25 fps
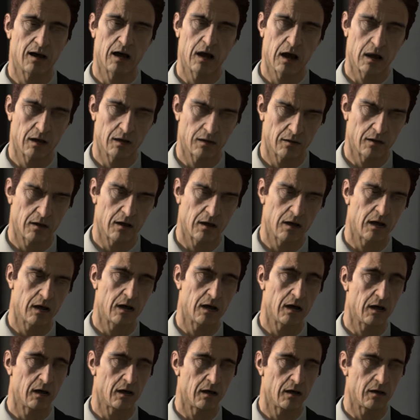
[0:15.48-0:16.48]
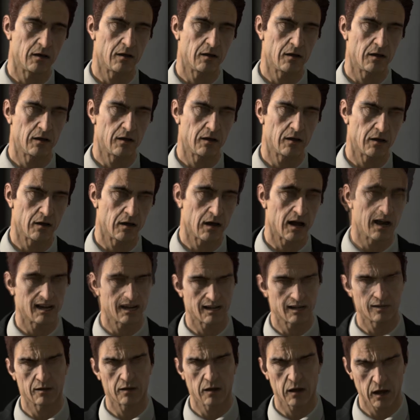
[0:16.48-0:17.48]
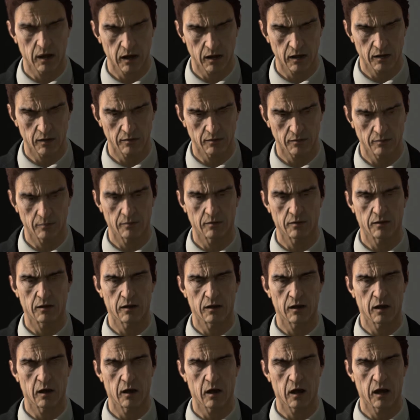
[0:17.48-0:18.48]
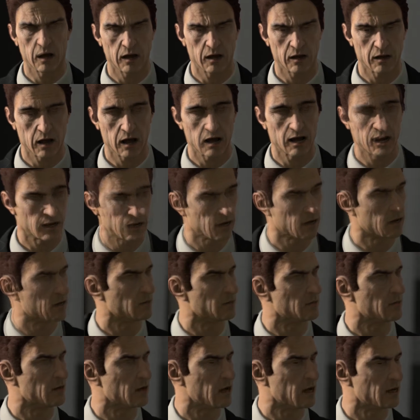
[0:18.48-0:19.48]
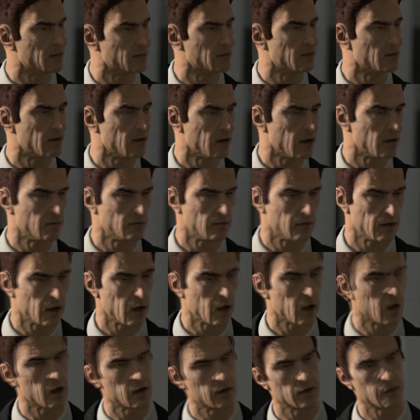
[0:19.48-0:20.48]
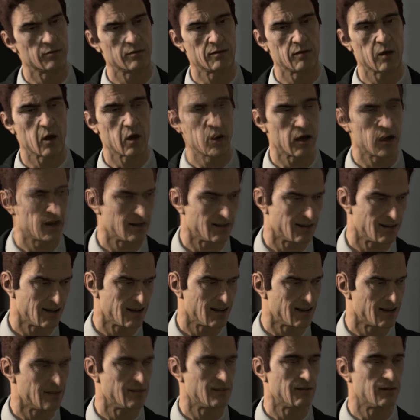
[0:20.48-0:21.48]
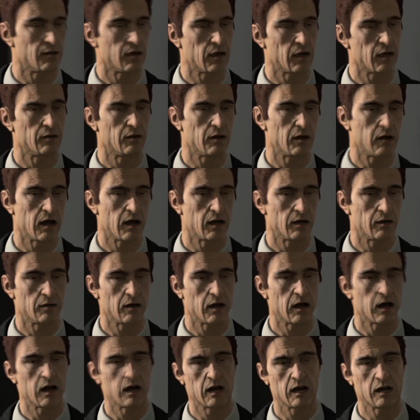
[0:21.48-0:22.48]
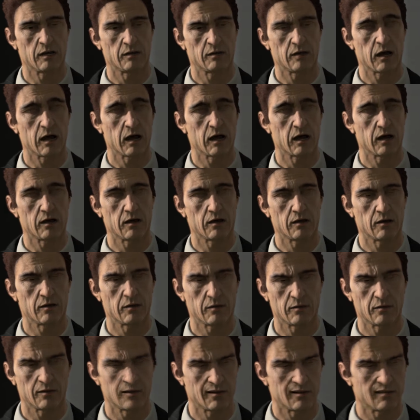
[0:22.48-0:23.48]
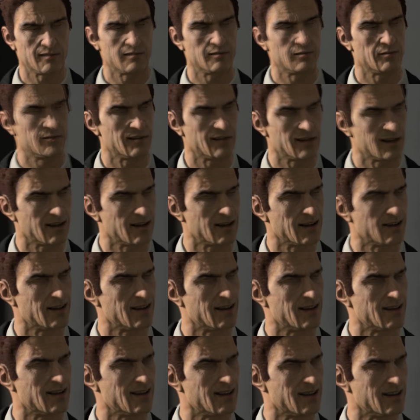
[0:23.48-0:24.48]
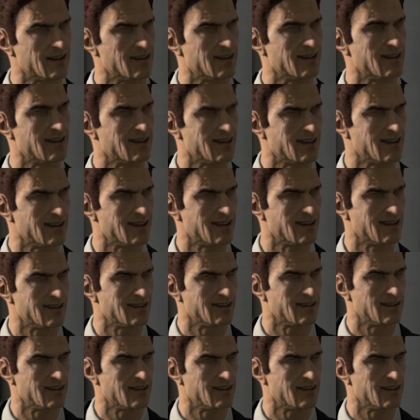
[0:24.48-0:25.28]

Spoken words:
So, last week, you had a match with Anthony over an argument of who had the last French fry. And it was fucking him, and he's an asshole.